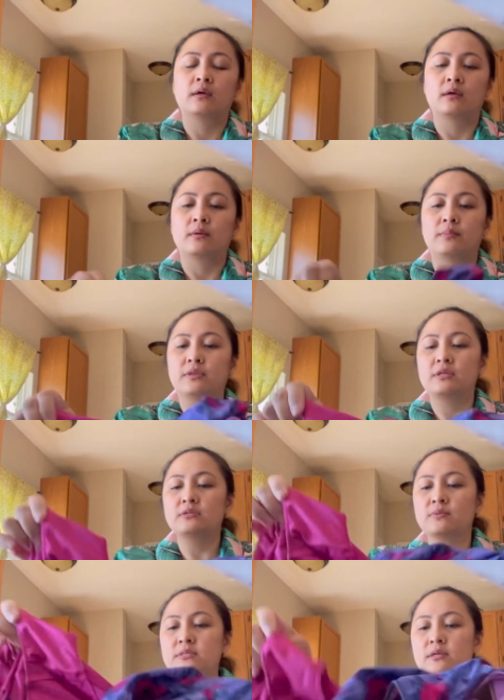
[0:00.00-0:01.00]
But these
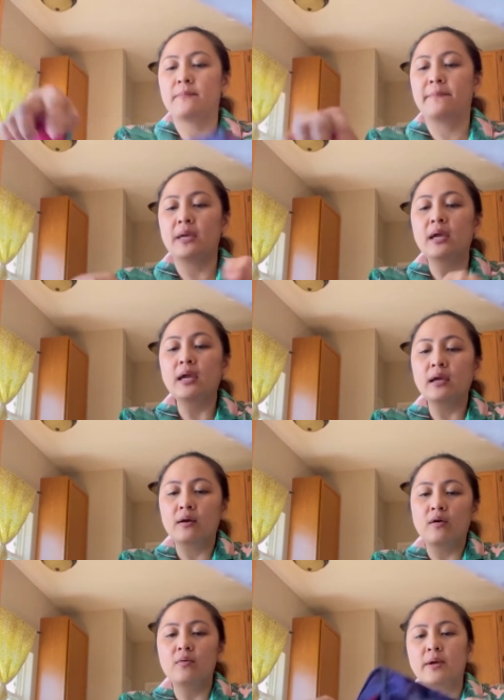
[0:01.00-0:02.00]
ones are
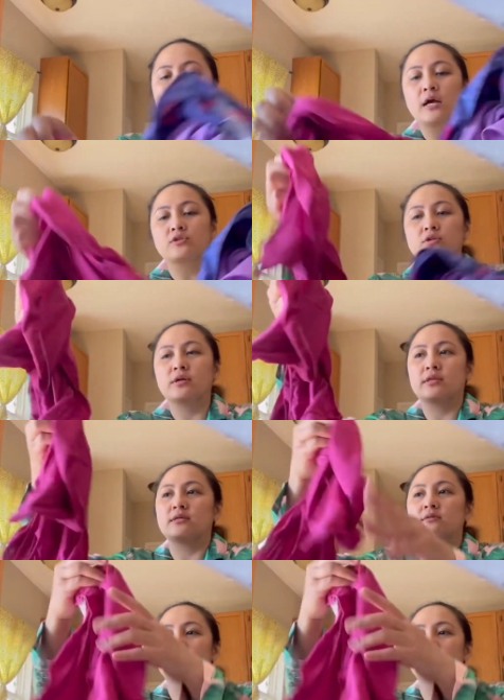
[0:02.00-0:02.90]
big. Oh my gosh, look at this.